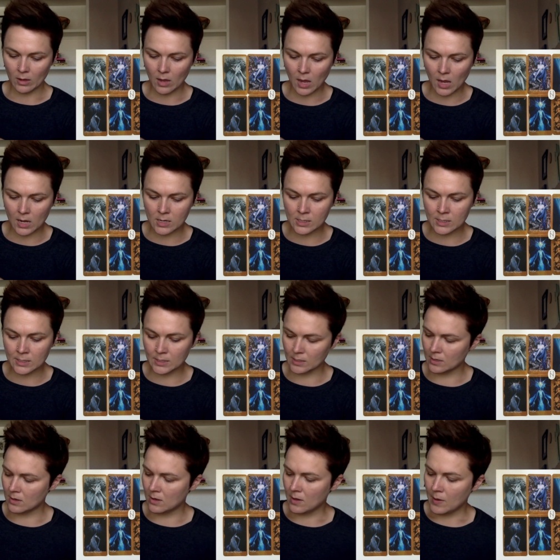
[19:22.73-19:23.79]
And
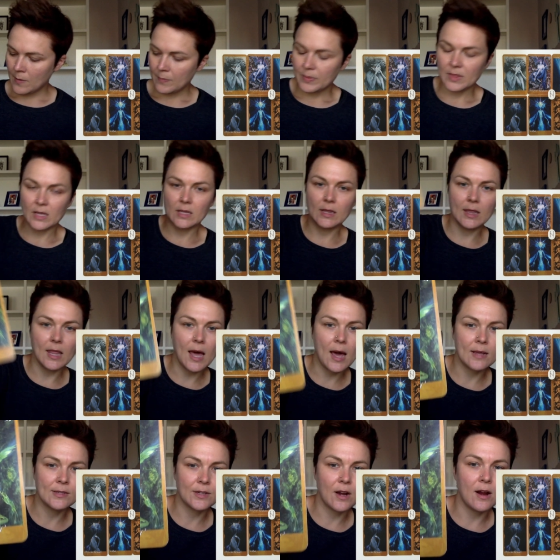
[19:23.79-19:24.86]
the
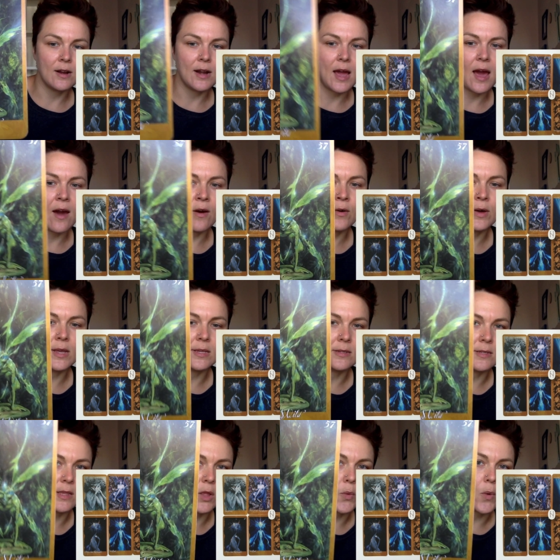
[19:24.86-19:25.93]
last card out
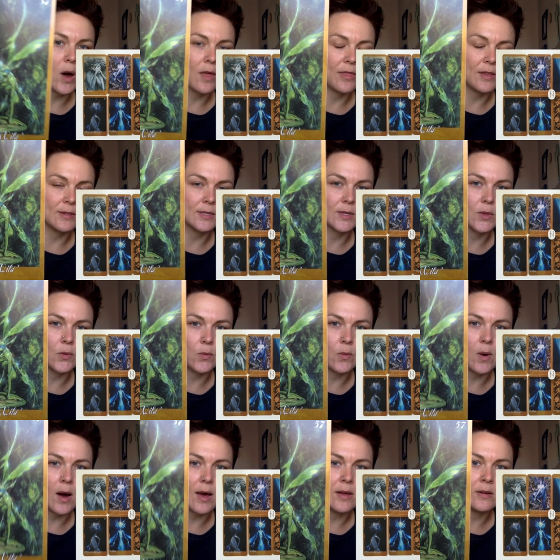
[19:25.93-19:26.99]
is Loathis the
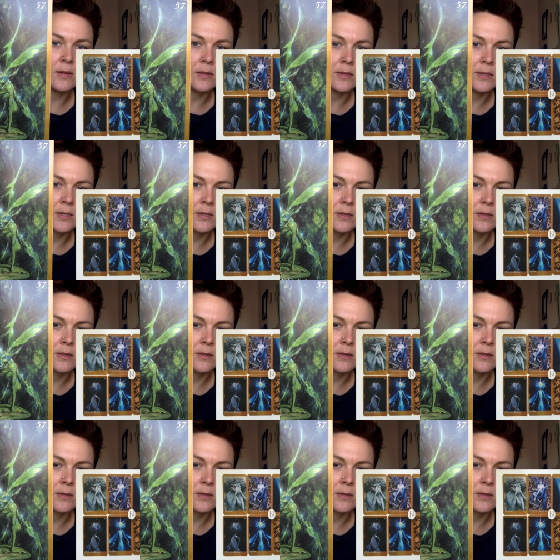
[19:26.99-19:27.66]
Wild.